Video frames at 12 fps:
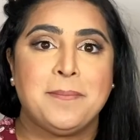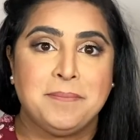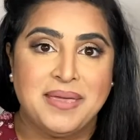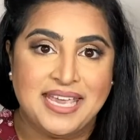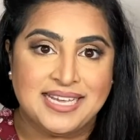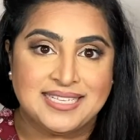
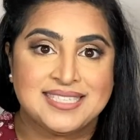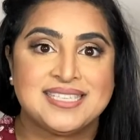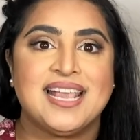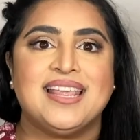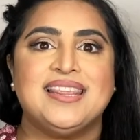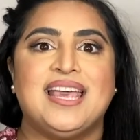means
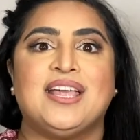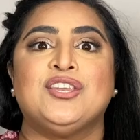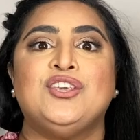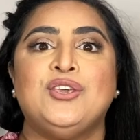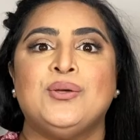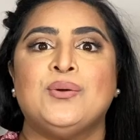that
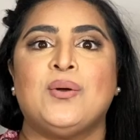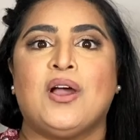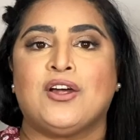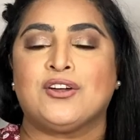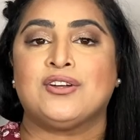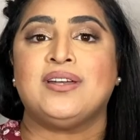you
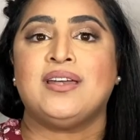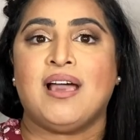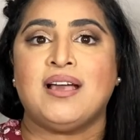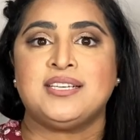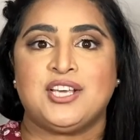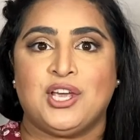are
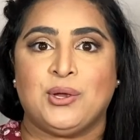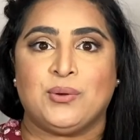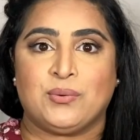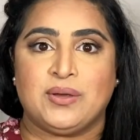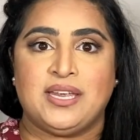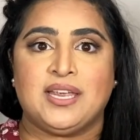not
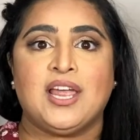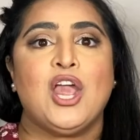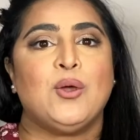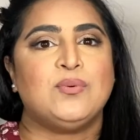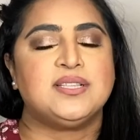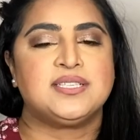agreeing
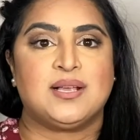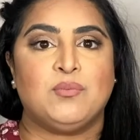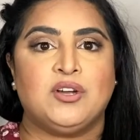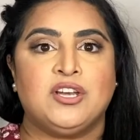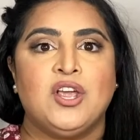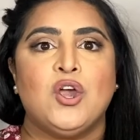with
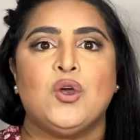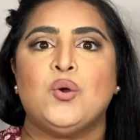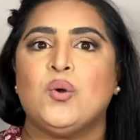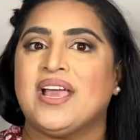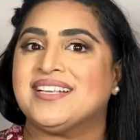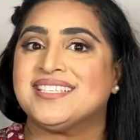someone
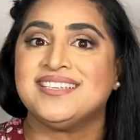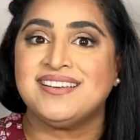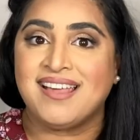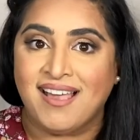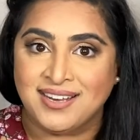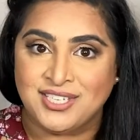who has
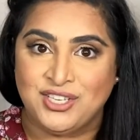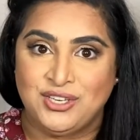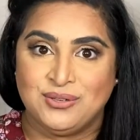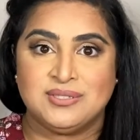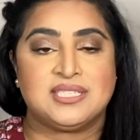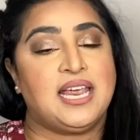not
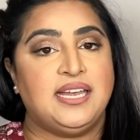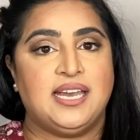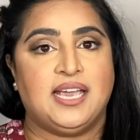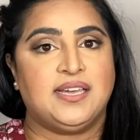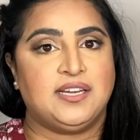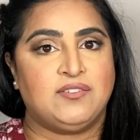used a
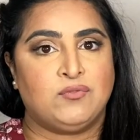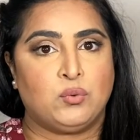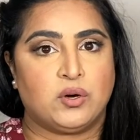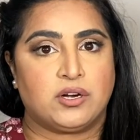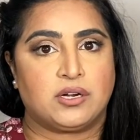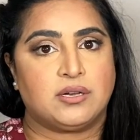negative
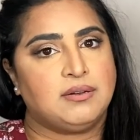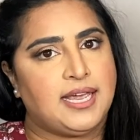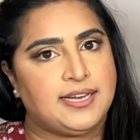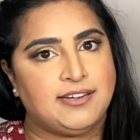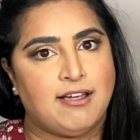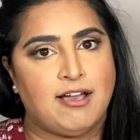word,
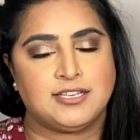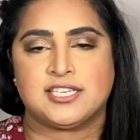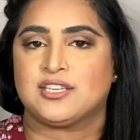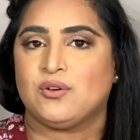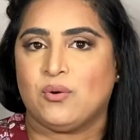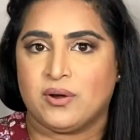like not
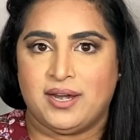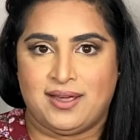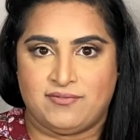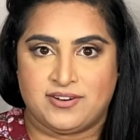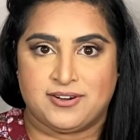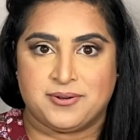or
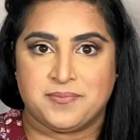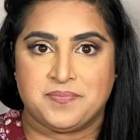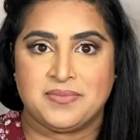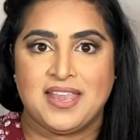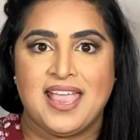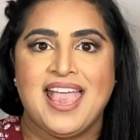never.
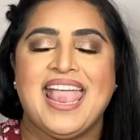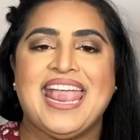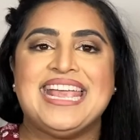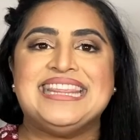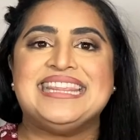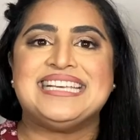
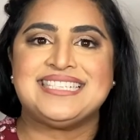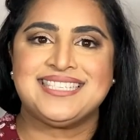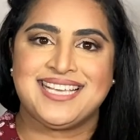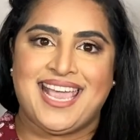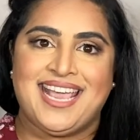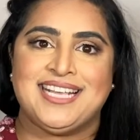In this
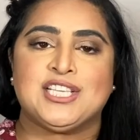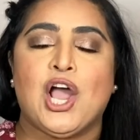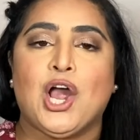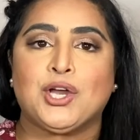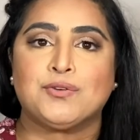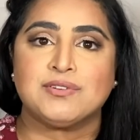case,
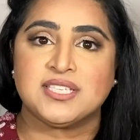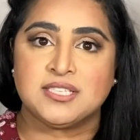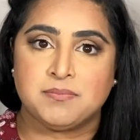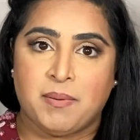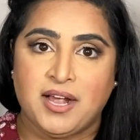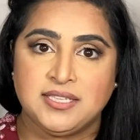our
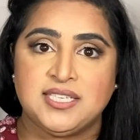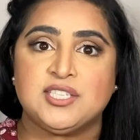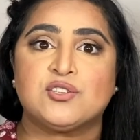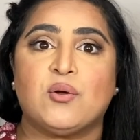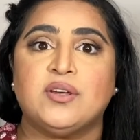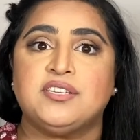response is
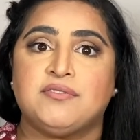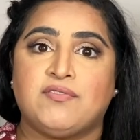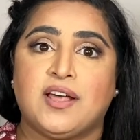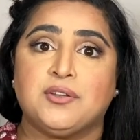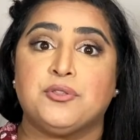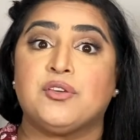going to
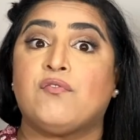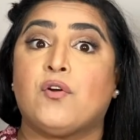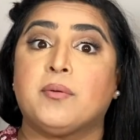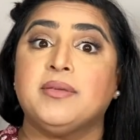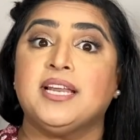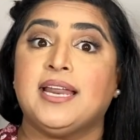follow the
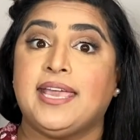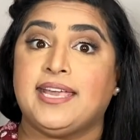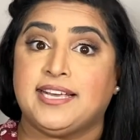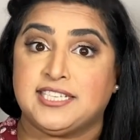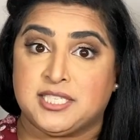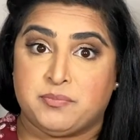formulaic
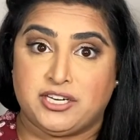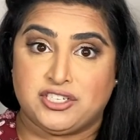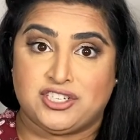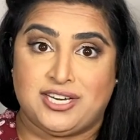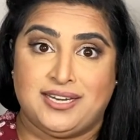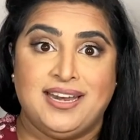
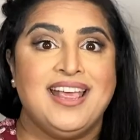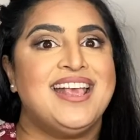expression